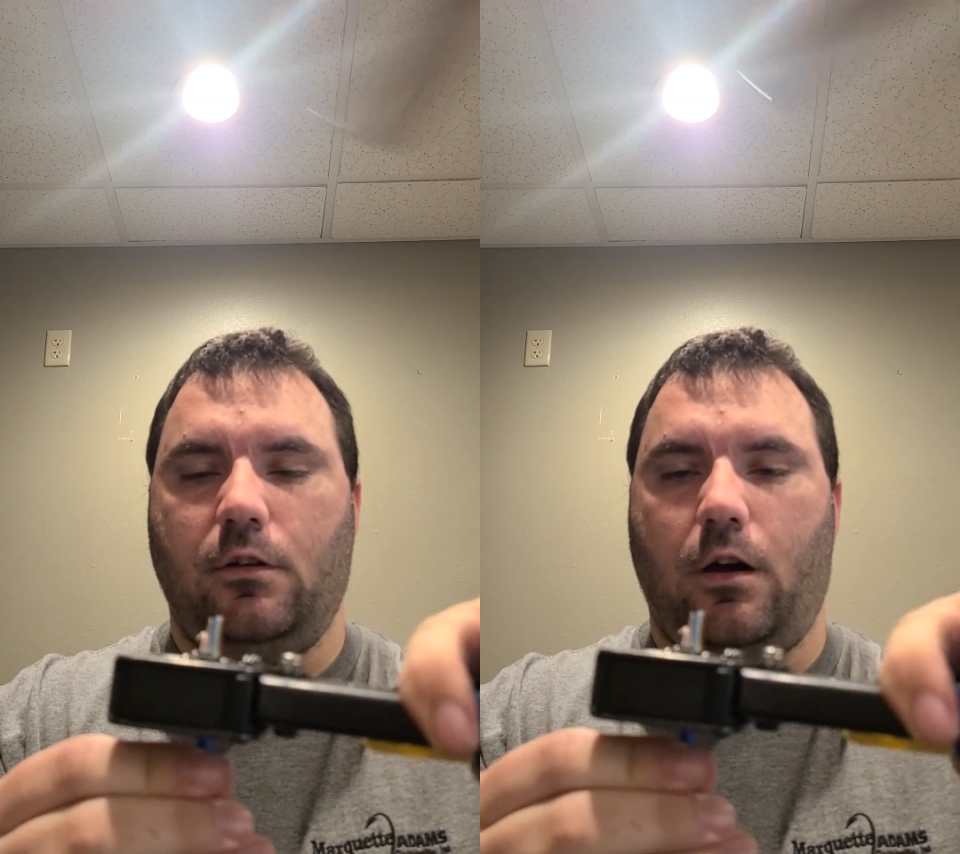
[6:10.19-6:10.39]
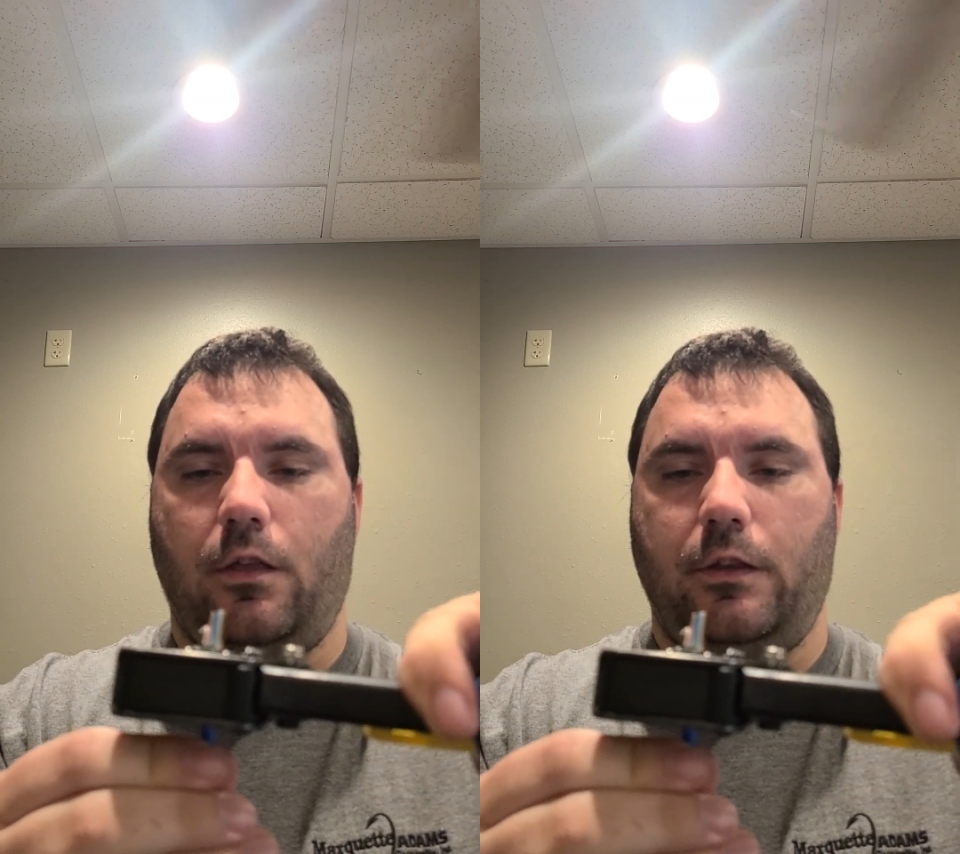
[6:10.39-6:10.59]

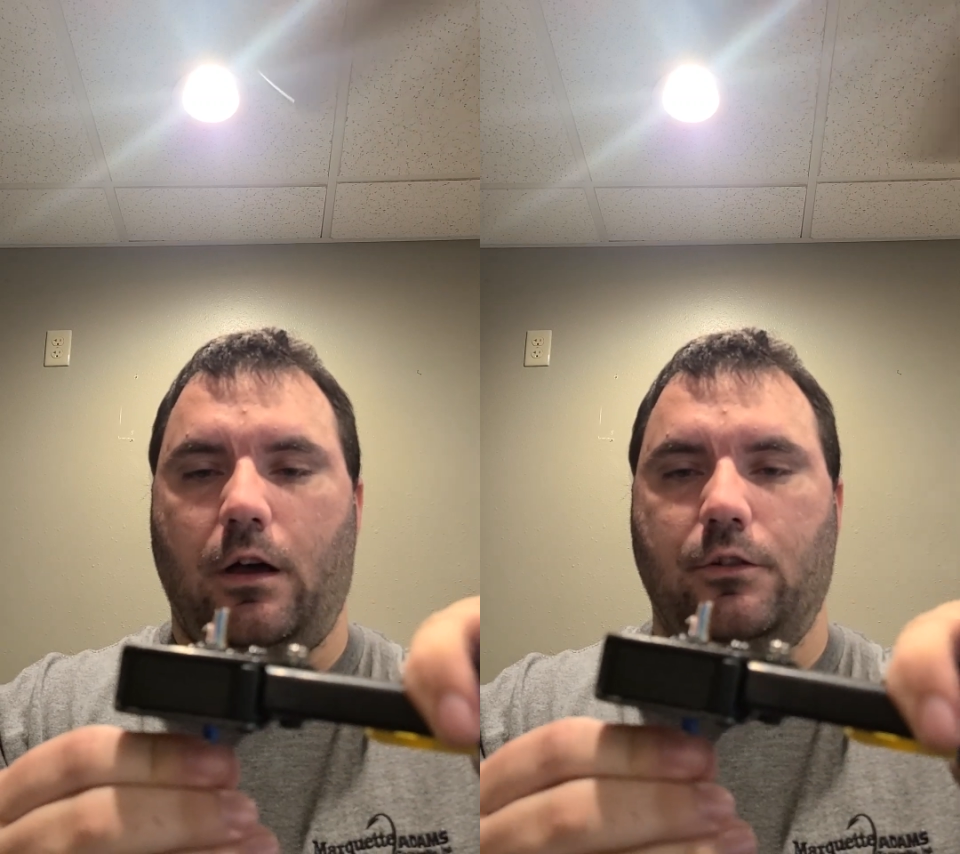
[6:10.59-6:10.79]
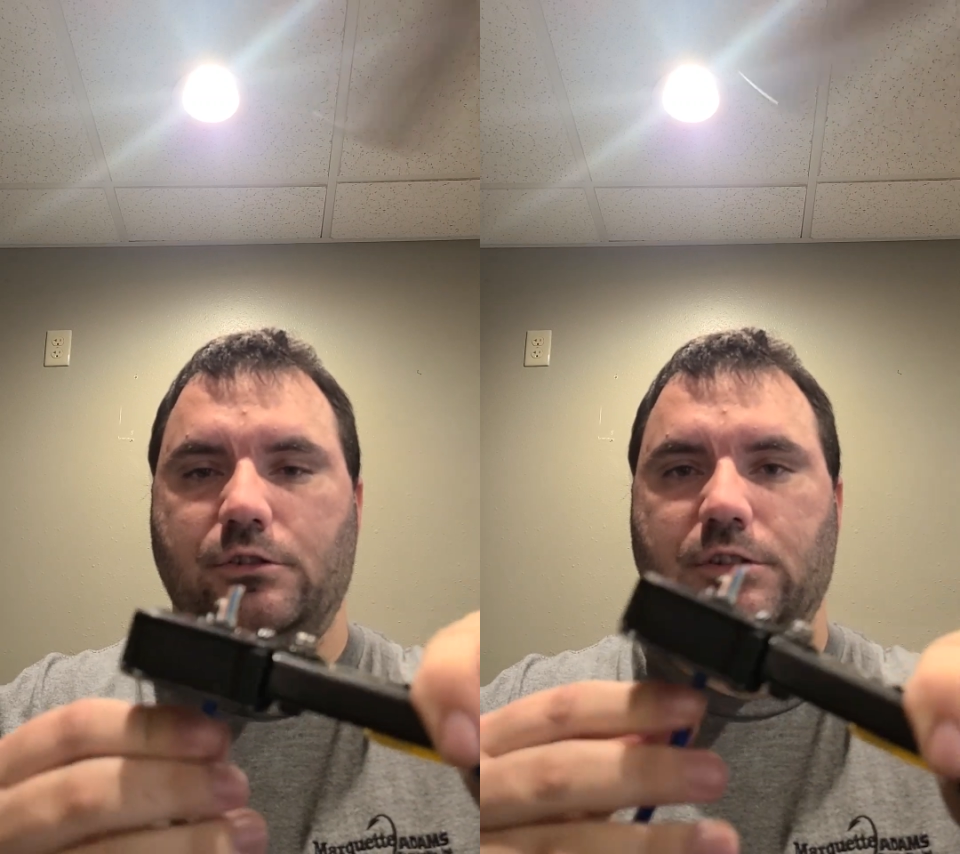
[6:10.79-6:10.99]
on the
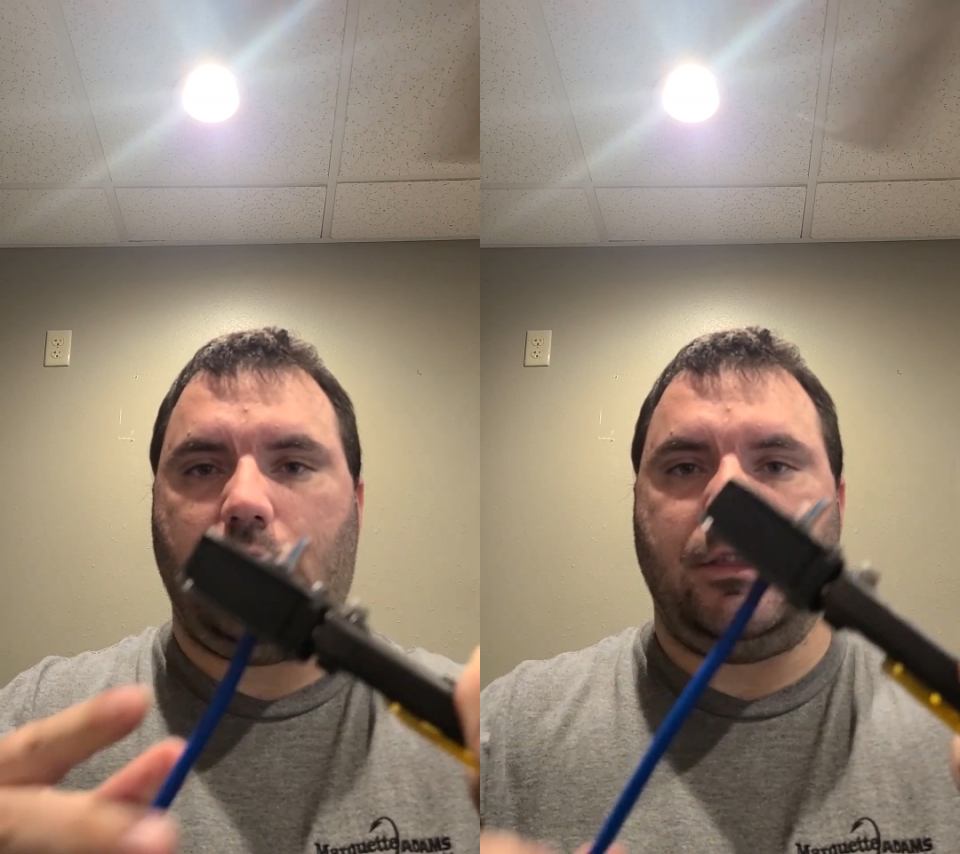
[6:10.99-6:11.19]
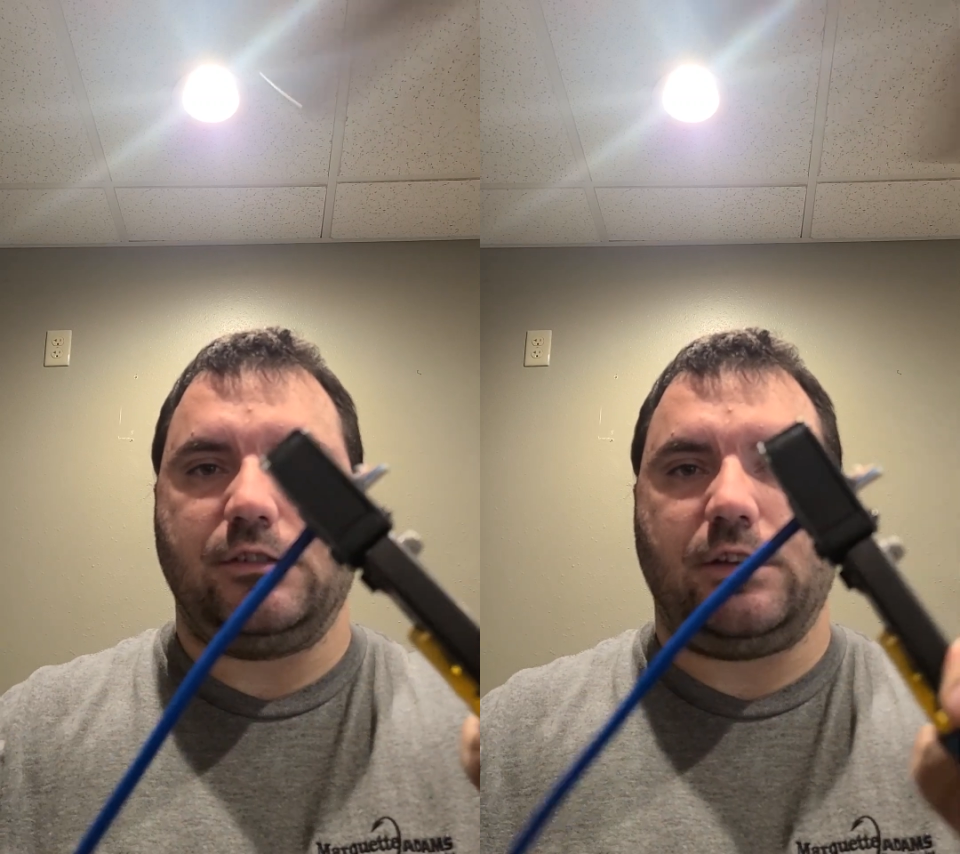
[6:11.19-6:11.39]
other side
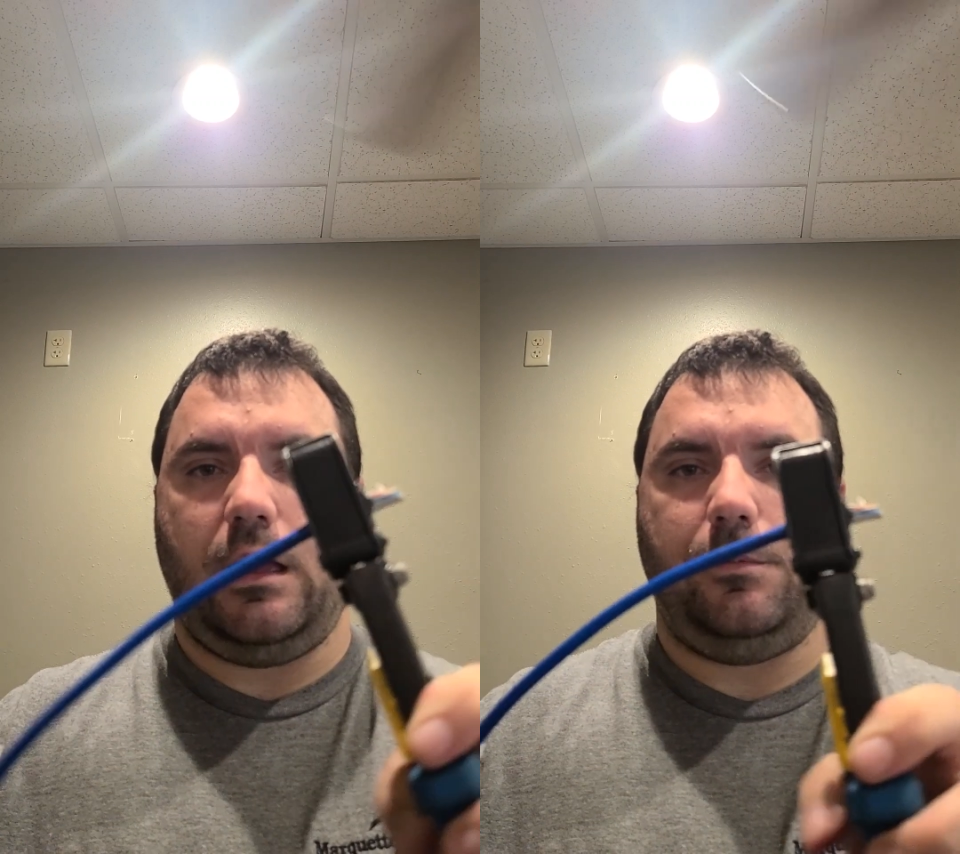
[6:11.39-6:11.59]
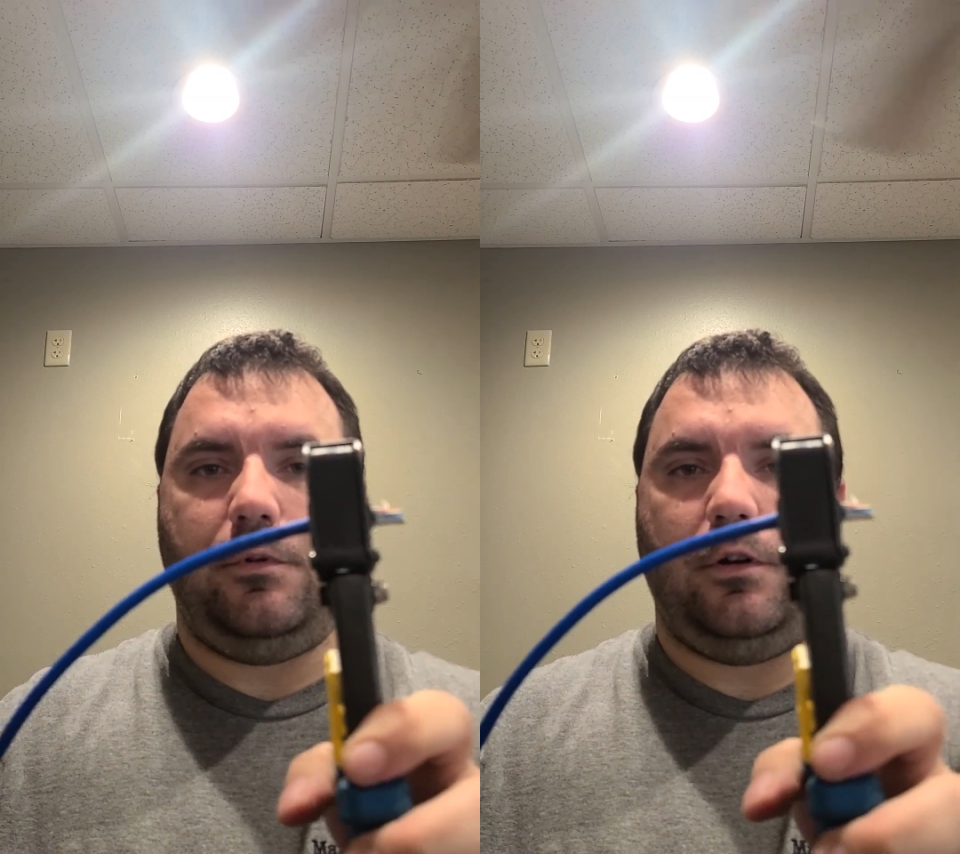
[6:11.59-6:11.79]
of this
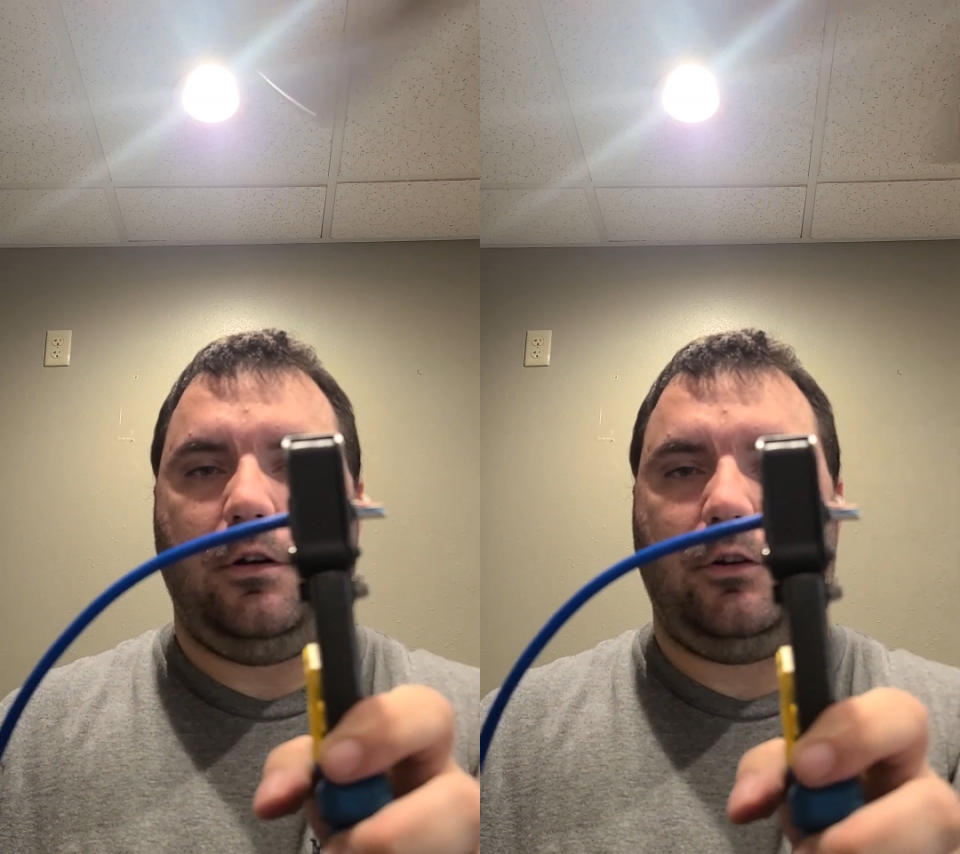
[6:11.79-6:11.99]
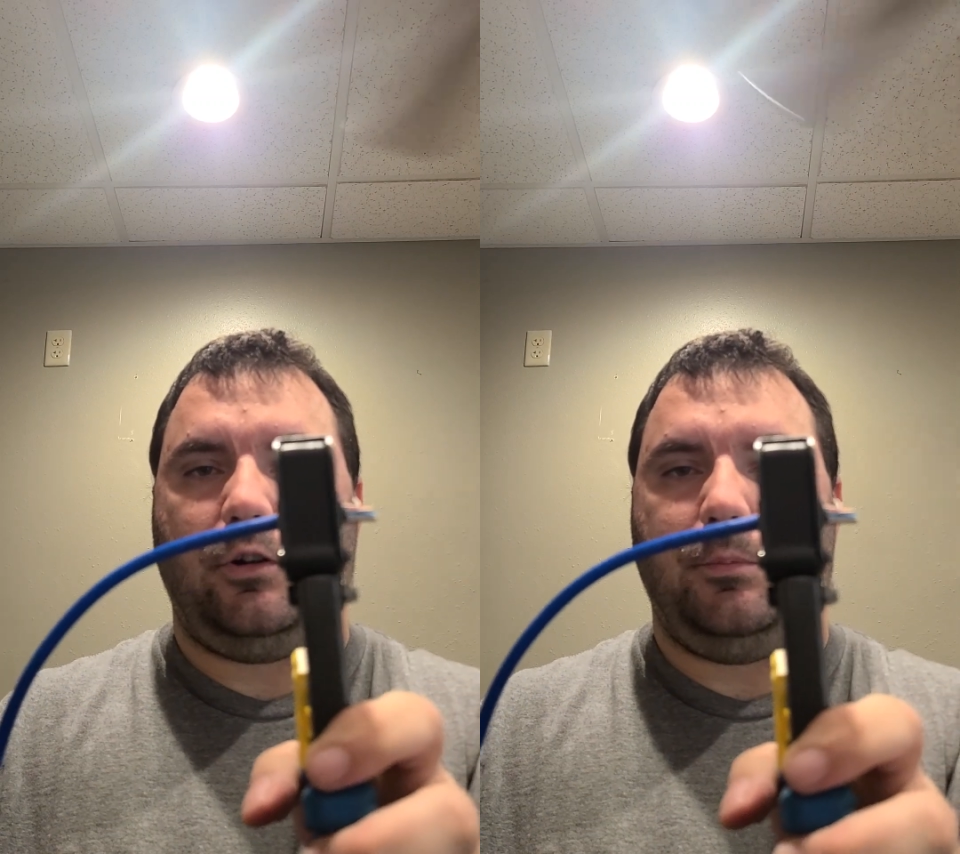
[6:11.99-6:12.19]
cable
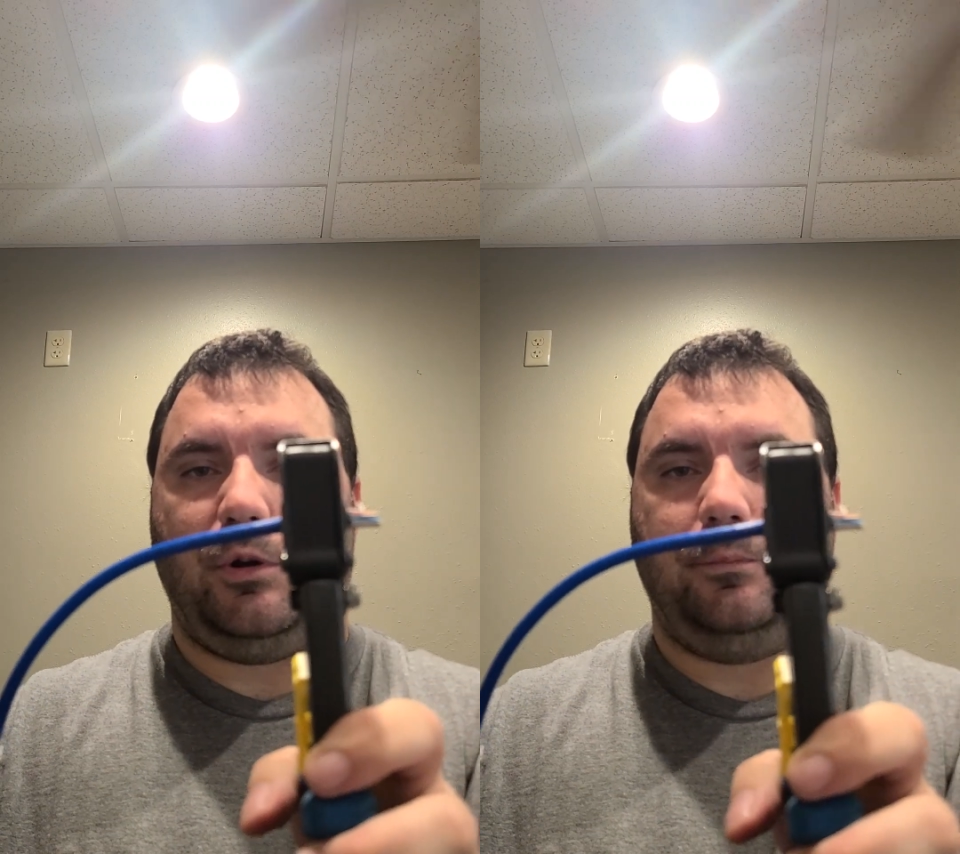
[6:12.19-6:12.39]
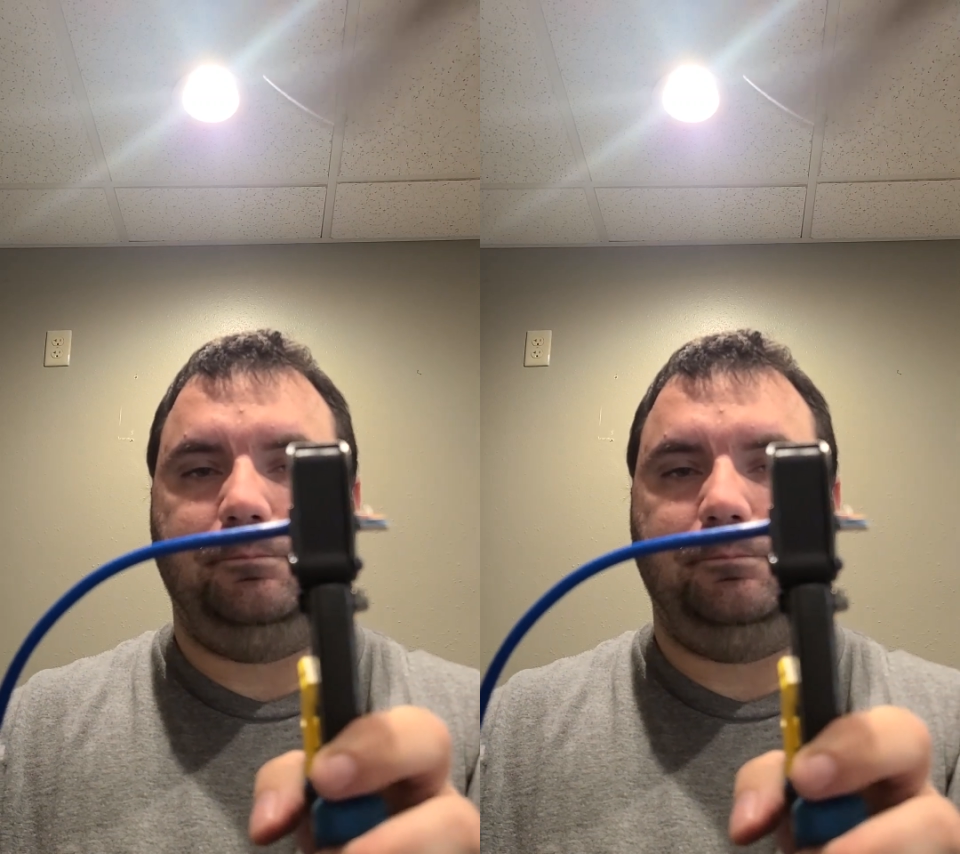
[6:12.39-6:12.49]
crimper.